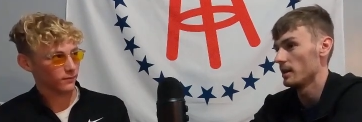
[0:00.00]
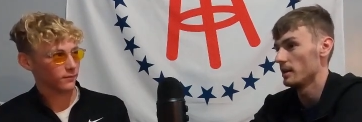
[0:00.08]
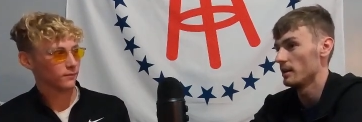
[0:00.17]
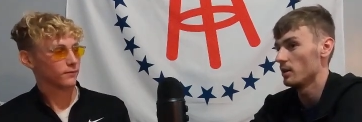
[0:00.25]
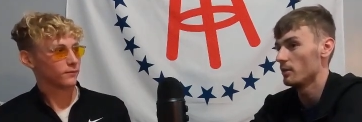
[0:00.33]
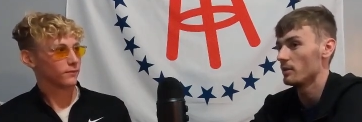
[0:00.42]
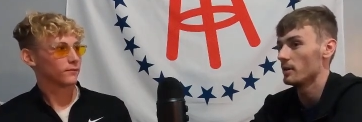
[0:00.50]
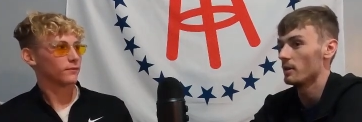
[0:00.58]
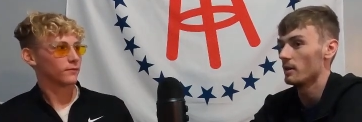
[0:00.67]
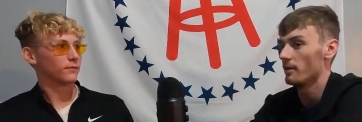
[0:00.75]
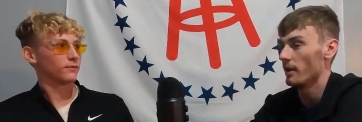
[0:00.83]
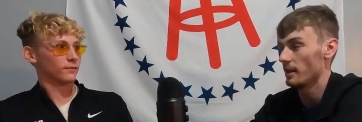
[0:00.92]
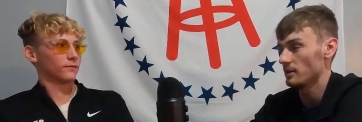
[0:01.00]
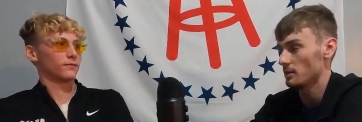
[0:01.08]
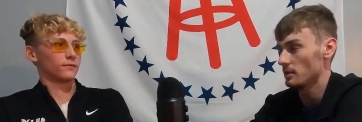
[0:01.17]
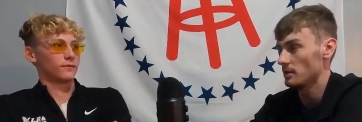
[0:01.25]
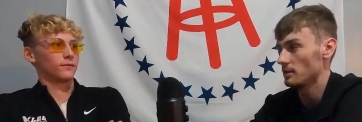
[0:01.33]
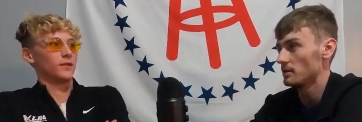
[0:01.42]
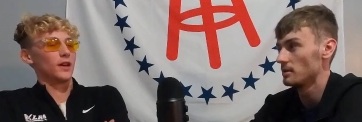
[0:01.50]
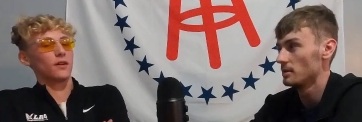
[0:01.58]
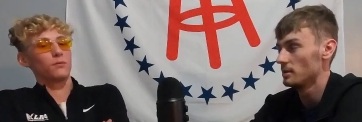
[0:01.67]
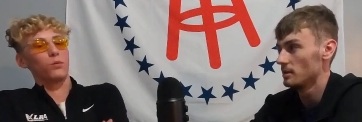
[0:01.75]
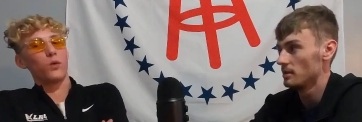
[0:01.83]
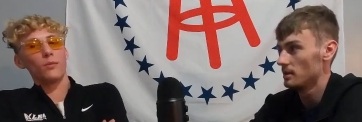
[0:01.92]
Speaker 1: and hopefully run a fast one.
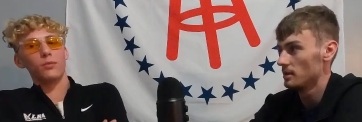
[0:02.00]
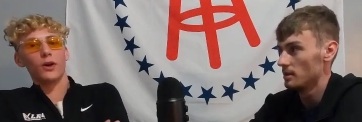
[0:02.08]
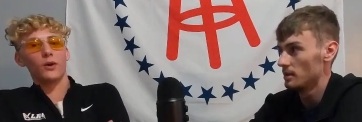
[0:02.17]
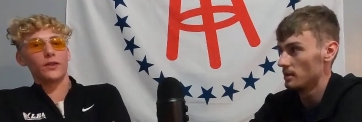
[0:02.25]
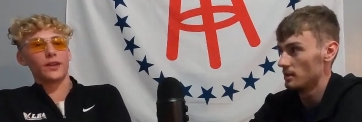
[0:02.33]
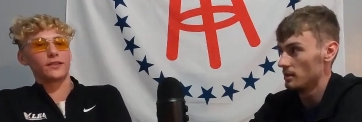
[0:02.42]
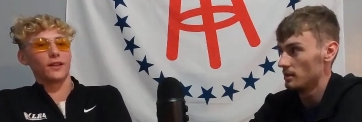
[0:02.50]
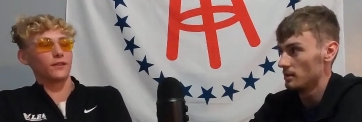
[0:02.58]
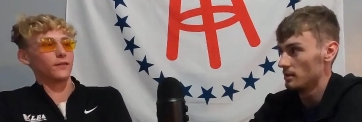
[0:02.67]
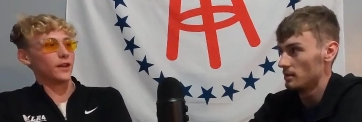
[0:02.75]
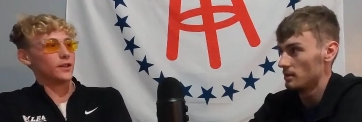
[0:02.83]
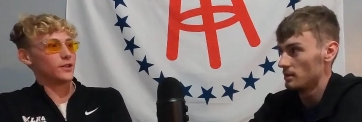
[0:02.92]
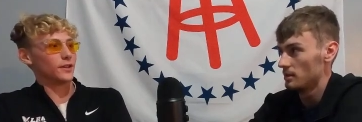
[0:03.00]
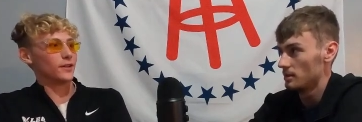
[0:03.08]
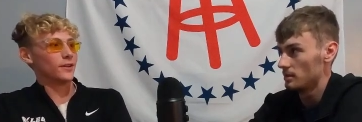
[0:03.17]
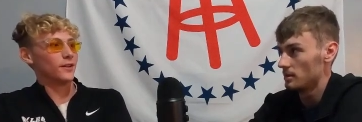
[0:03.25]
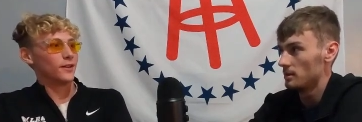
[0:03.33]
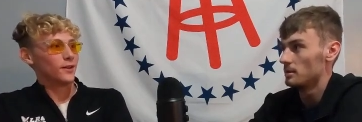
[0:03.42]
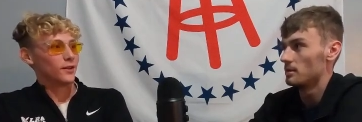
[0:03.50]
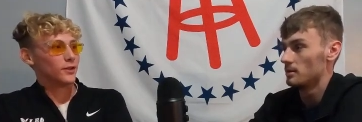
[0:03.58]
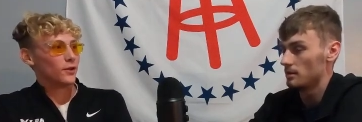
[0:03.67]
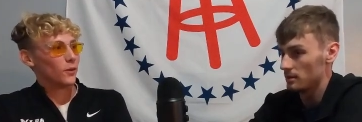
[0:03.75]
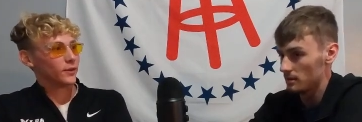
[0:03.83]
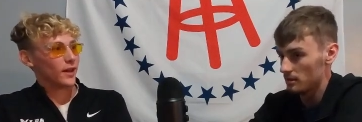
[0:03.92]
Yeah, Pueblo, that's elevation.
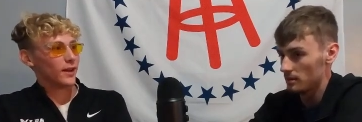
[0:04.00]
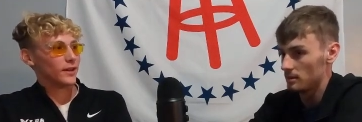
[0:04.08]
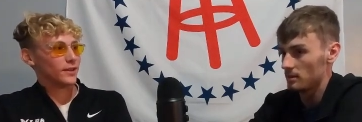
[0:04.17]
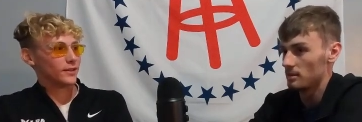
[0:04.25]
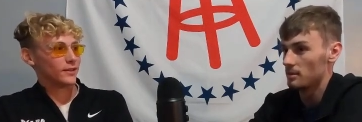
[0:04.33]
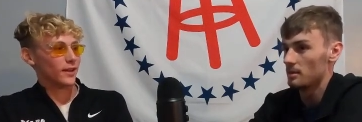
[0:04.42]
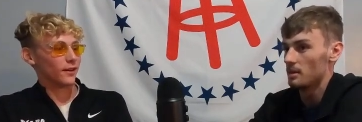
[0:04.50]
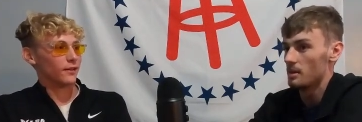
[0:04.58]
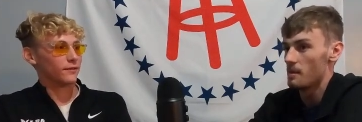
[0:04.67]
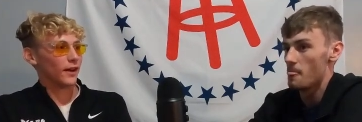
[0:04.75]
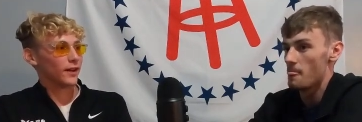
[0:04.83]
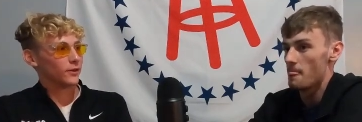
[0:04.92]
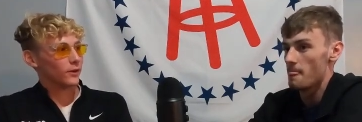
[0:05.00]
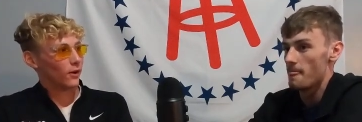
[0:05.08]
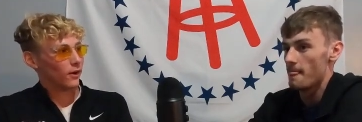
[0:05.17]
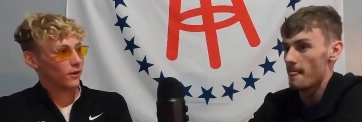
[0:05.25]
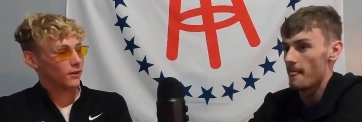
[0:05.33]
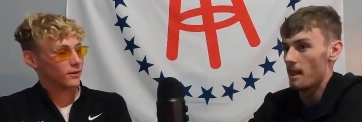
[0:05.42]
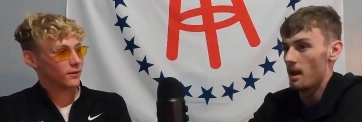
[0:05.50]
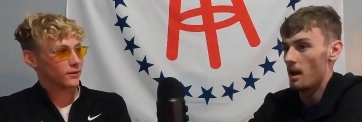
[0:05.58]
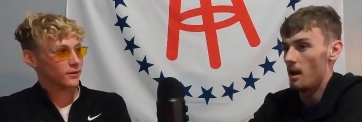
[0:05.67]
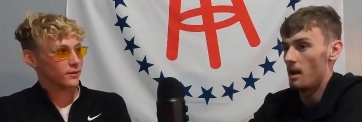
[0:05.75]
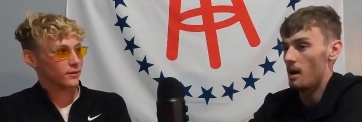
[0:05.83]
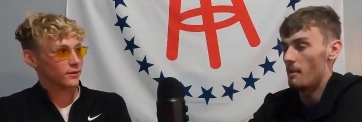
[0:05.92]
Do you know what that is? Is that going to affect you at all?
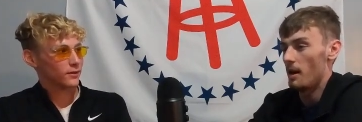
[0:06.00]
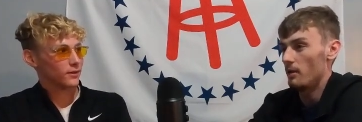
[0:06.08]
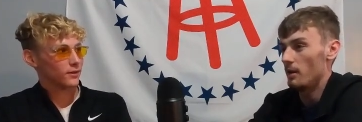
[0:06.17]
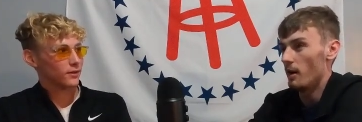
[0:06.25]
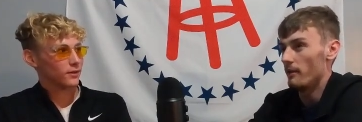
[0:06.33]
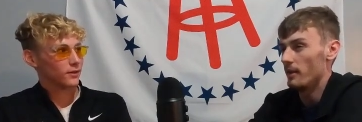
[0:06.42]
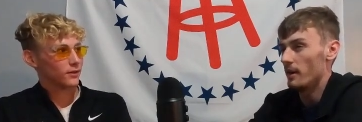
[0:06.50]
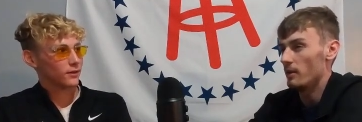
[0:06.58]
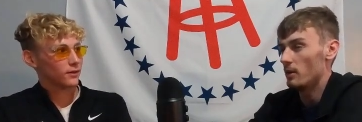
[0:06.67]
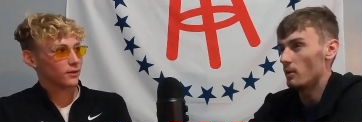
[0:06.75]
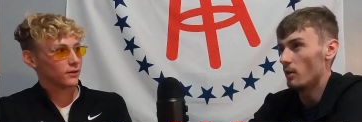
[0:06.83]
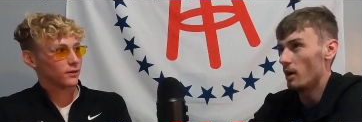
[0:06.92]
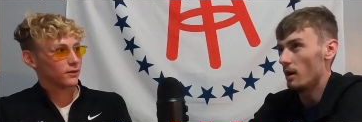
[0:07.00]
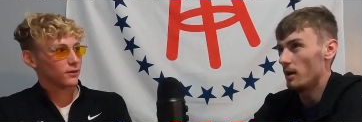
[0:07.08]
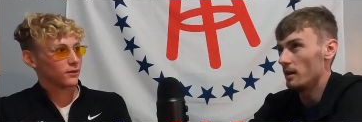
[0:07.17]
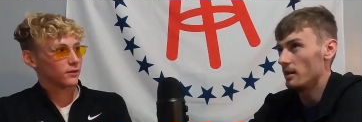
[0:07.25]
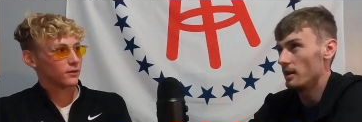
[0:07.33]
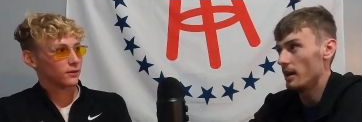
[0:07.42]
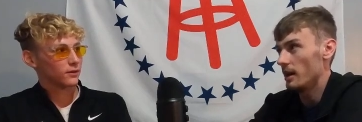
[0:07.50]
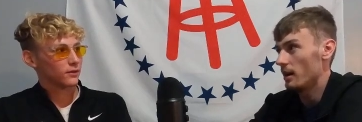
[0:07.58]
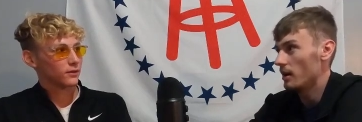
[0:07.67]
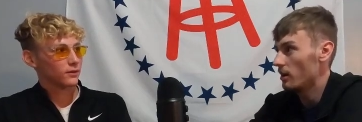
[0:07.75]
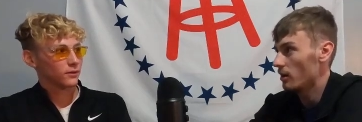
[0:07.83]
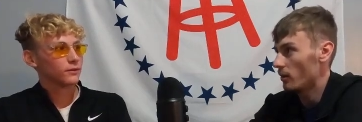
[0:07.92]
Speaker 2: Um, I don't know. I've never run
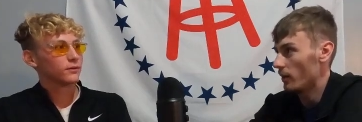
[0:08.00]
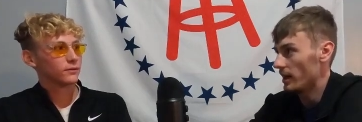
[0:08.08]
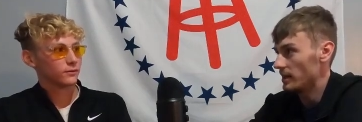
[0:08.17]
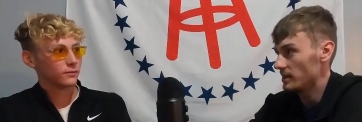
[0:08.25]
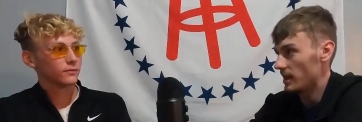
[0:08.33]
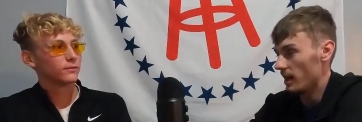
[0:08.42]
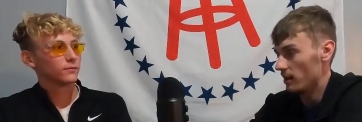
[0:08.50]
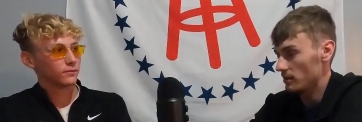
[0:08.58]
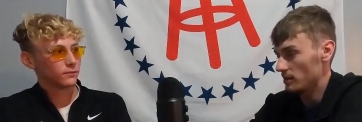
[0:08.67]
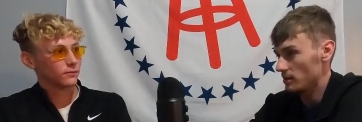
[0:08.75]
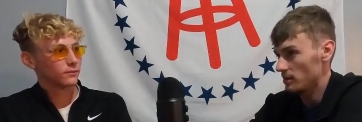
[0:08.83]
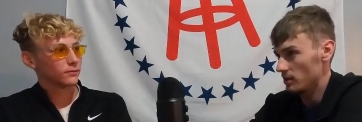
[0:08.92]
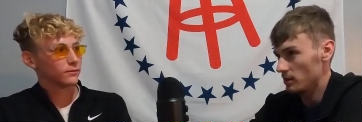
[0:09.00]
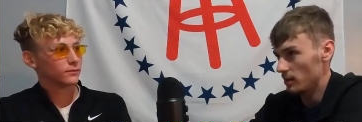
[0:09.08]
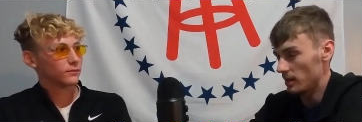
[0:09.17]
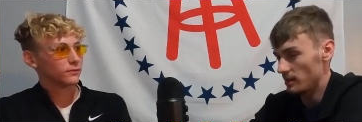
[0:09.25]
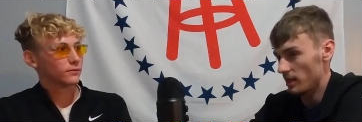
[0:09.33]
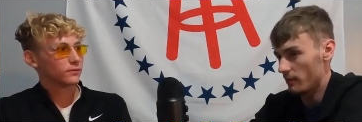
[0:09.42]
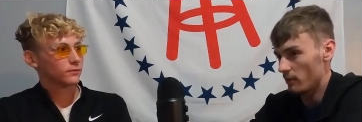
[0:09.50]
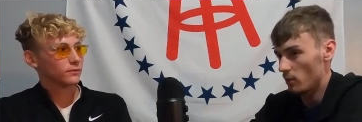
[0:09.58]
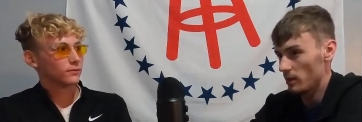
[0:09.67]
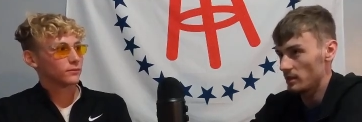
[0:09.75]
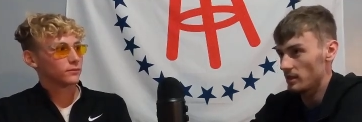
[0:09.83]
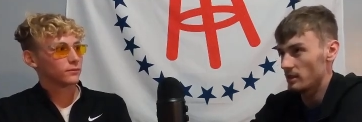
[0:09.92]
there or raced at altitude. It's like
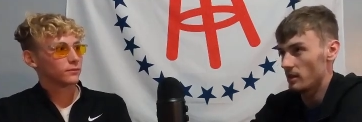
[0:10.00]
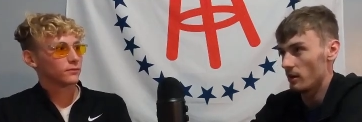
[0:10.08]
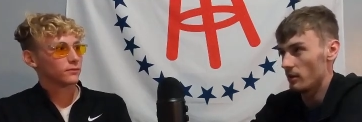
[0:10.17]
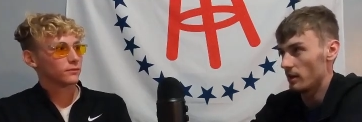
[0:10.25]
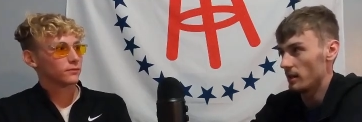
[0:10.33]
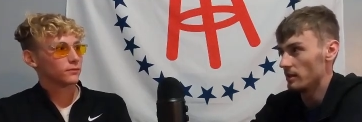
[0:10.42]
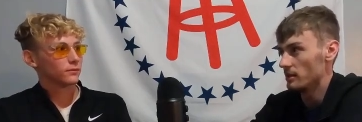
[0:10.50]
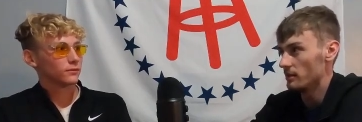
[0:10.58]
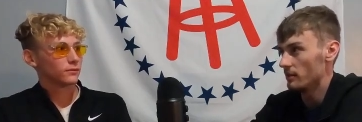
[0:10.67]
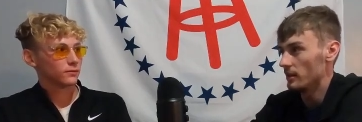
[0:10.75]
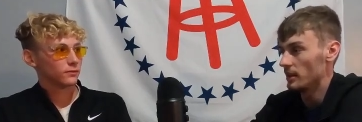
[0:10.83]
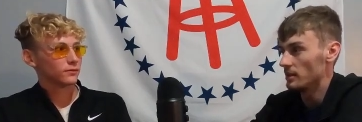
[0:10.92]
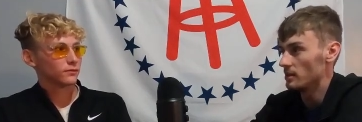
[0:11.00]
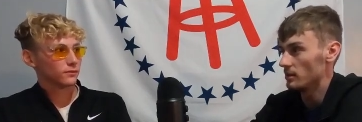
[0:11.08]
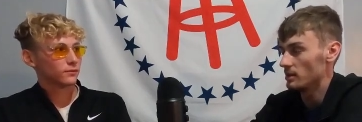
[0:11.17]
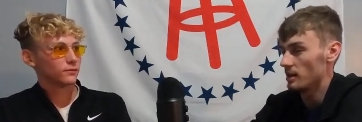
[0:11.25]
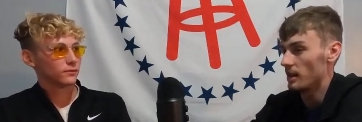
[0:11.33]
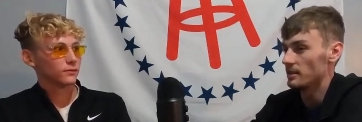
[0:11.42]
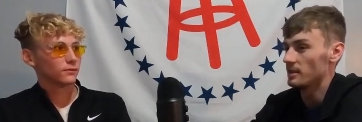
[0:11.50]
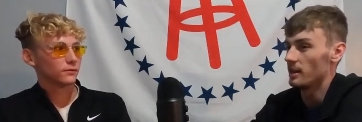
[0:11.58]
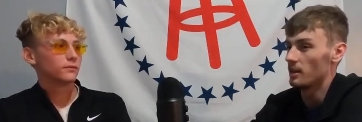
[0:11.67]
4,600 feet, so it's not